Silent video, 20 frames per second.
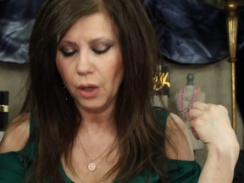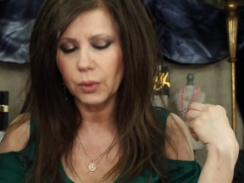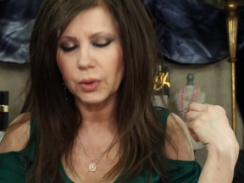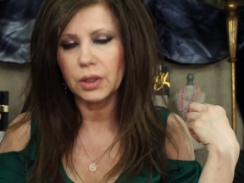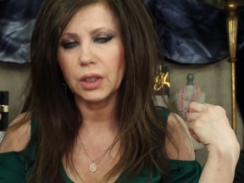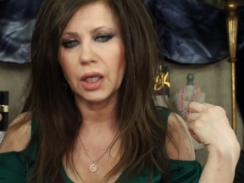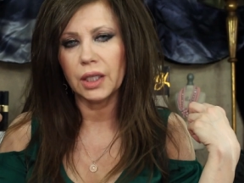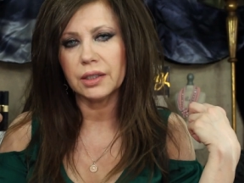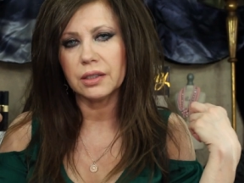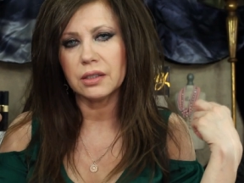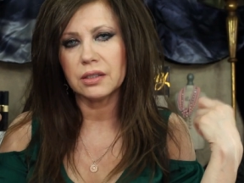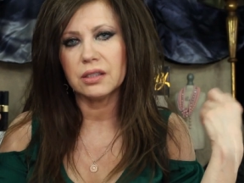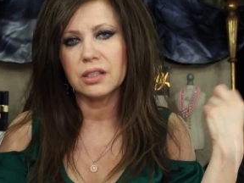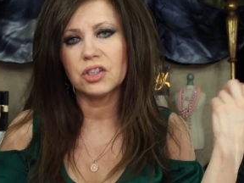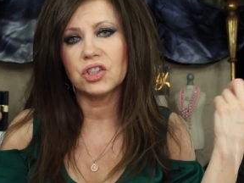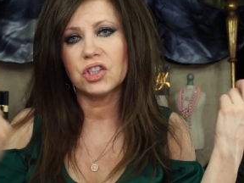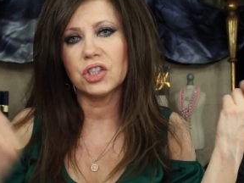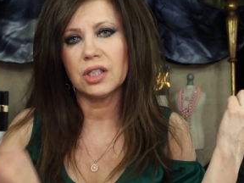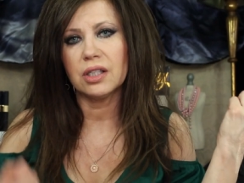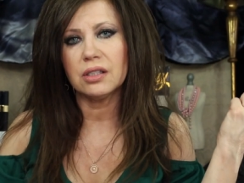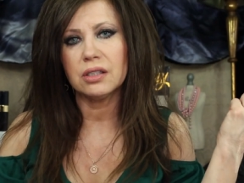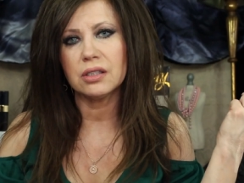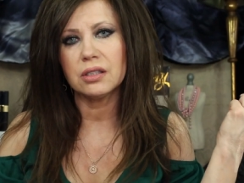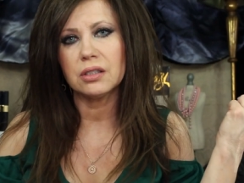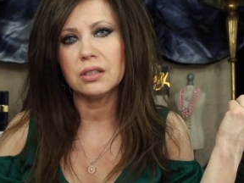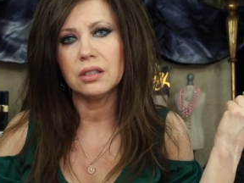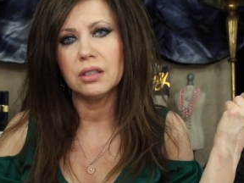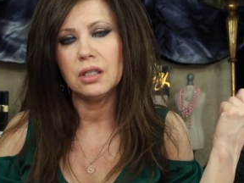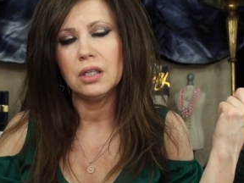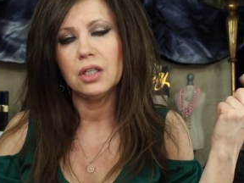all would like to
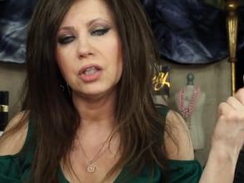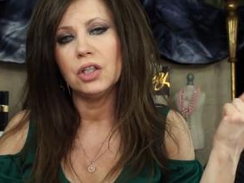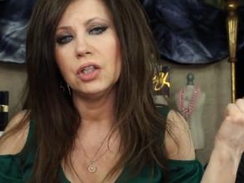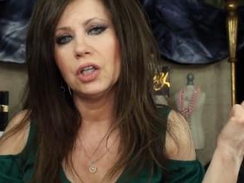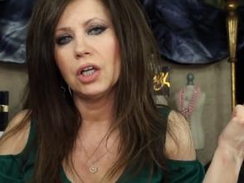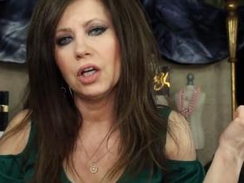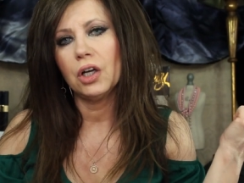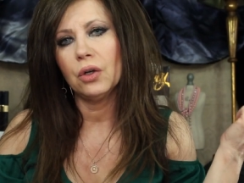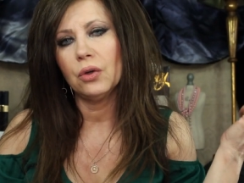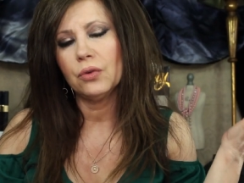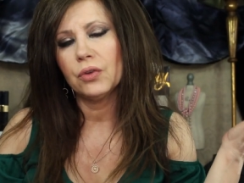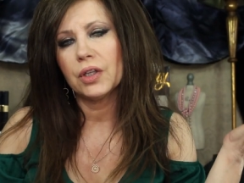suggest, you know,